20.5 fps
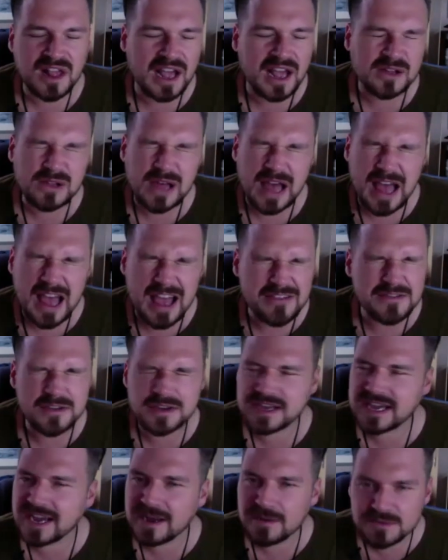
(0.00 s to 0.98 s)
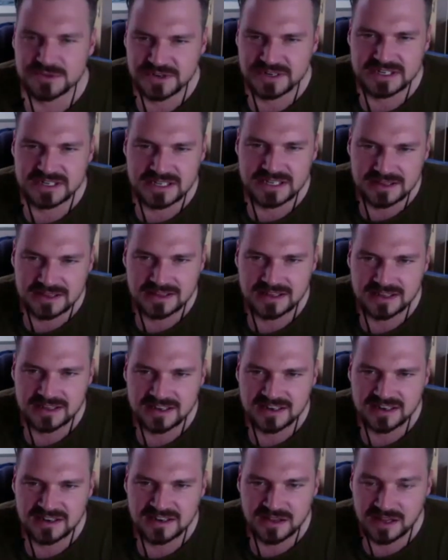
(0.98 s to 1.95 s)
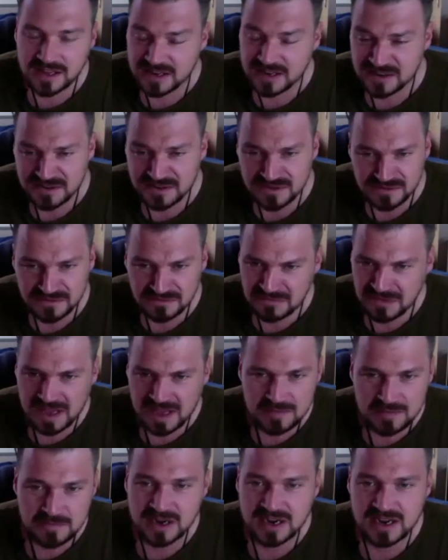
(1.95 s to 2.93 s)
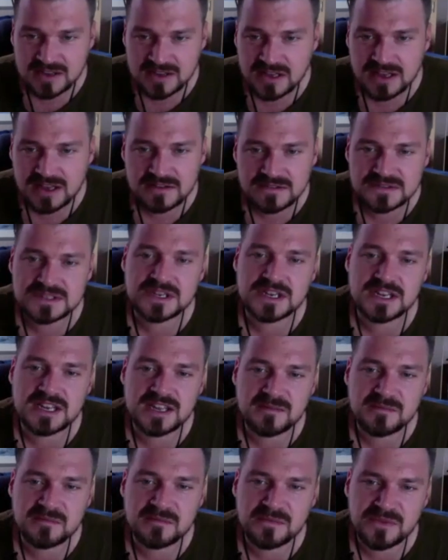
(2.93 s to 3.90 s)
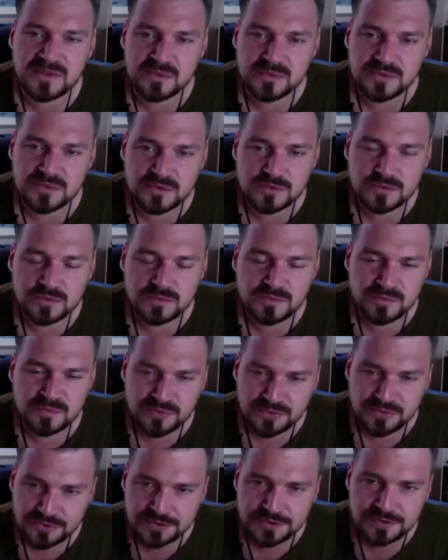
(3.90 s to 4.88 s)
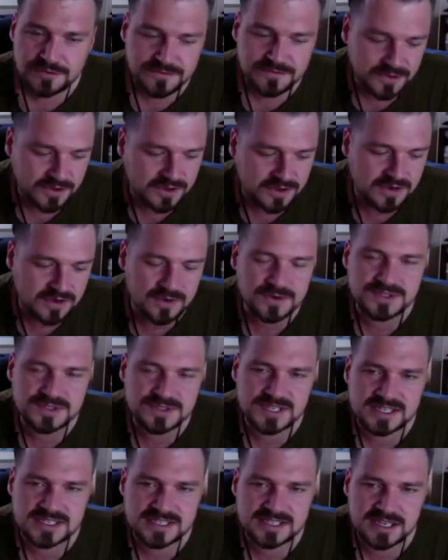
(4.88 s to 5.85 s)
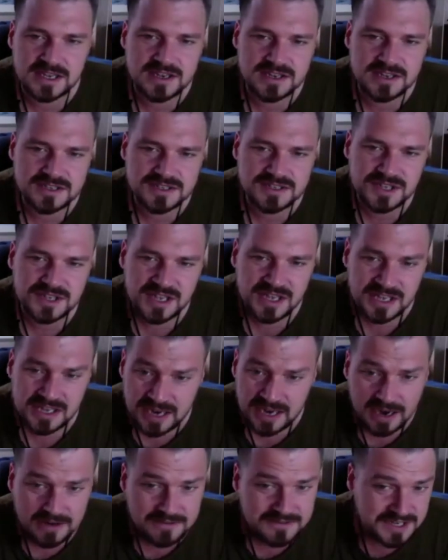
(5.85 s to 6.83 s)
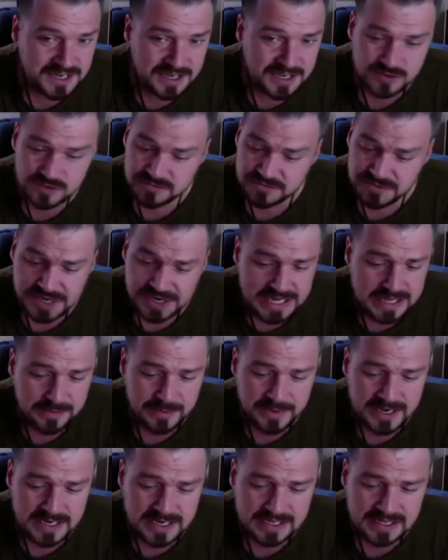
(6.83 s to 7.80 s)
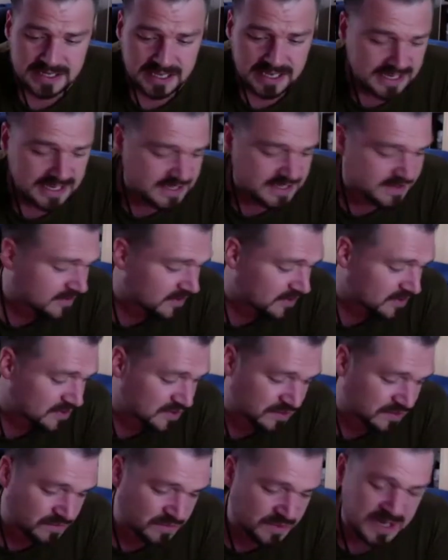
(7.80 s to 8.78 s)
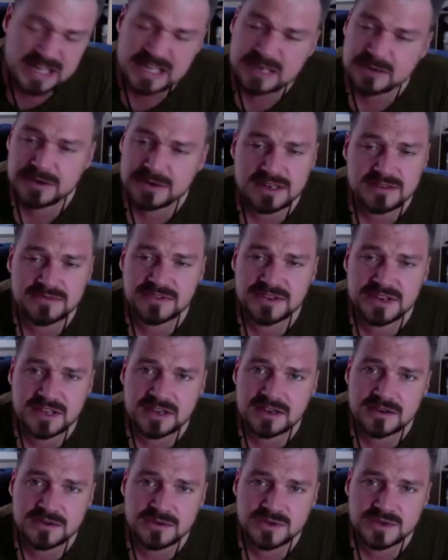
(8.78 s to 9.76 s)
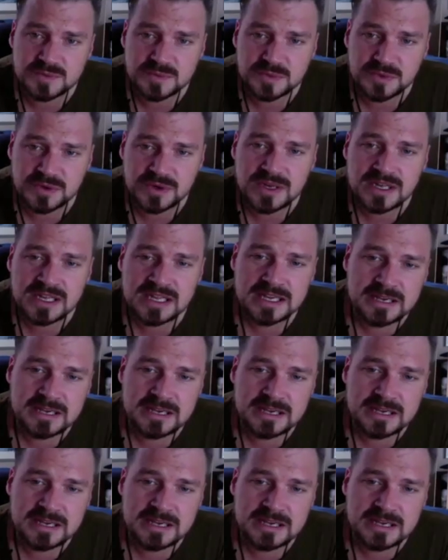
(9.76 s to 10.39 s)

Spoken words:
I'll ever capture anything like in my lifetime that will prove that ghosts exist. I've seen some really weird things. I've got some really weird videos, but